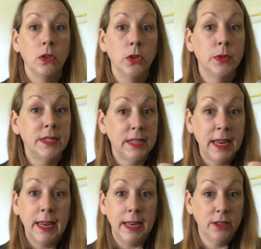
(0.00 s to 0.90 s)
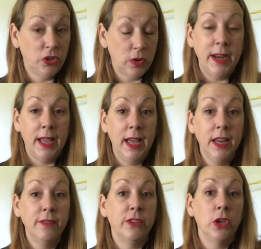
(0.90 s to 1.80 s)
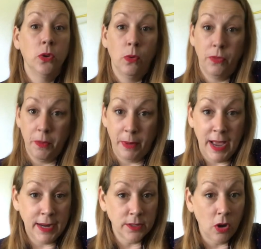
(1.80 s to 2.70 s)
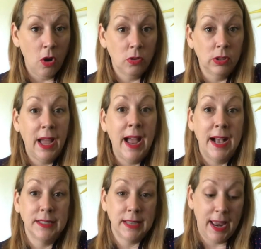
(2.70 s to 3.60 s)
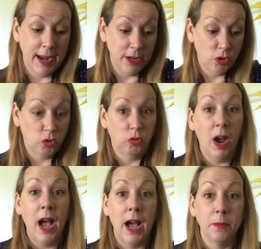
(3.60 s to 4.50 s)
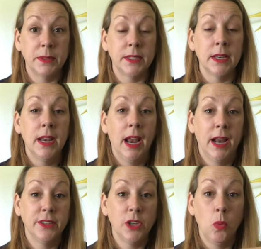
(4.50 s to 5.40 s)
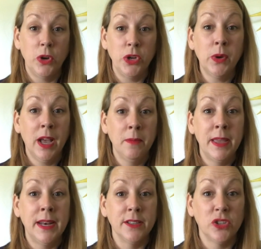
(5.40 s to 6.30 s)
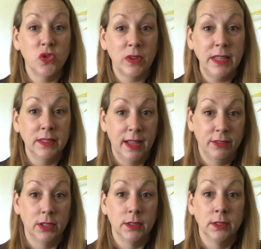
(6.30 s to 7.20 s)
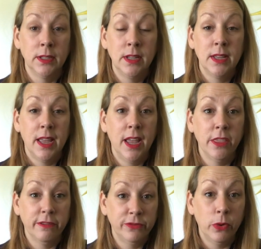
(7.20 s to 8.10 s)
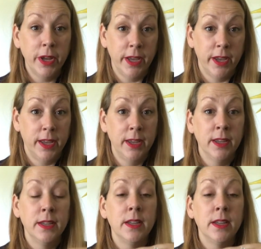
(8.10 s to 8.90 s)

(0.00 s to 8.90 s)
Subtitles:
you see straight ahead of you, the back is all glass and it drops. And so when you come in at street level in the foyer,